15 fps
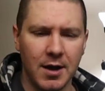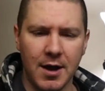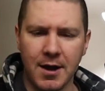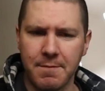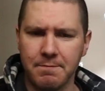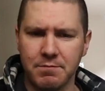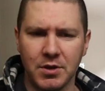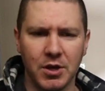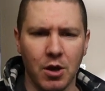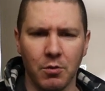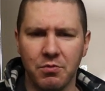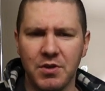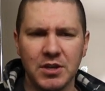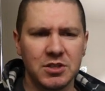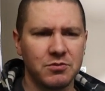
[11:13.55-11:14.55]
um, you know,
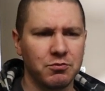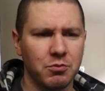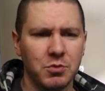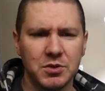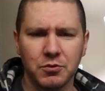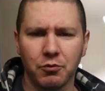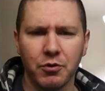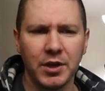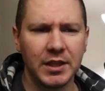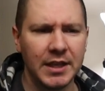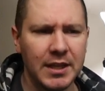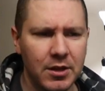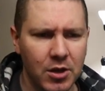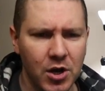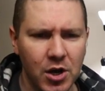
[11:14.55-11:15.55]
this was
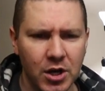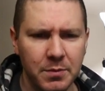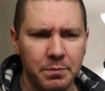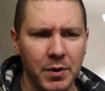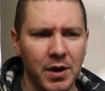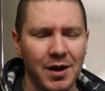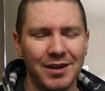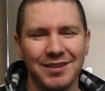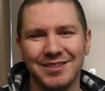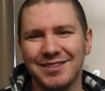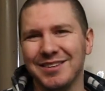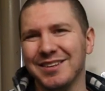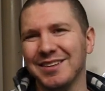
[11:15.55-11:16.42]
really good, but